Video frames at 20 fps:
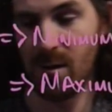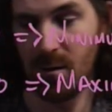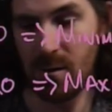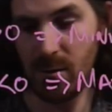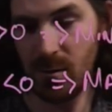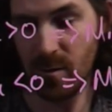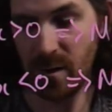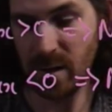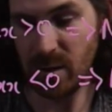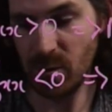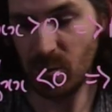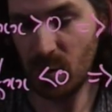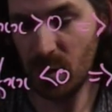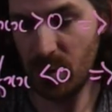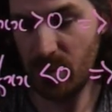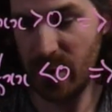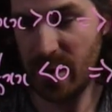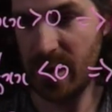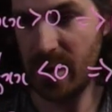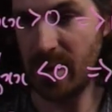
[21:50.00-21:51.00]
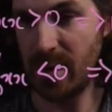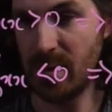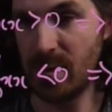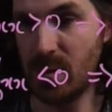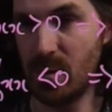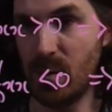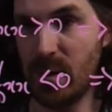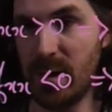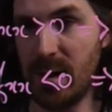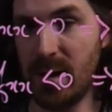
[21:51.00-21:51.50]
Okay, so what do we need?
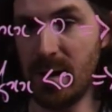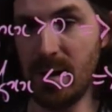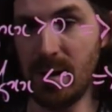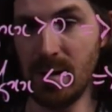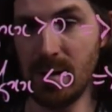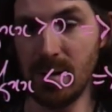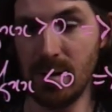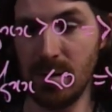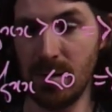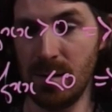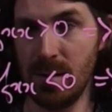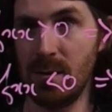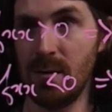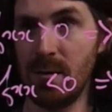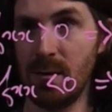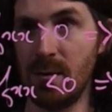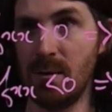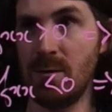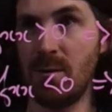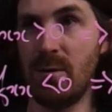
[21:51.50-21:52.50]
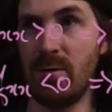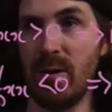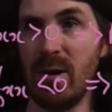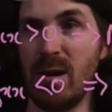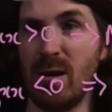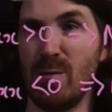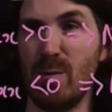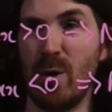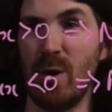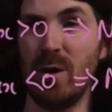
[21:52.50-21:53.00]
We need to think
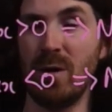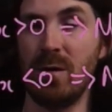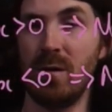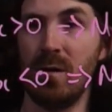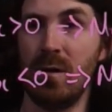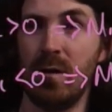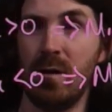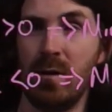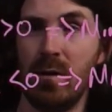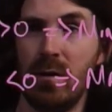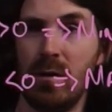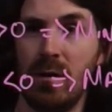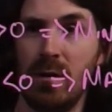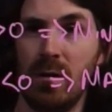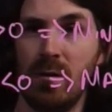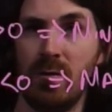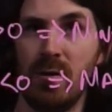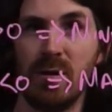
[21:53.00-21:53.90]
about the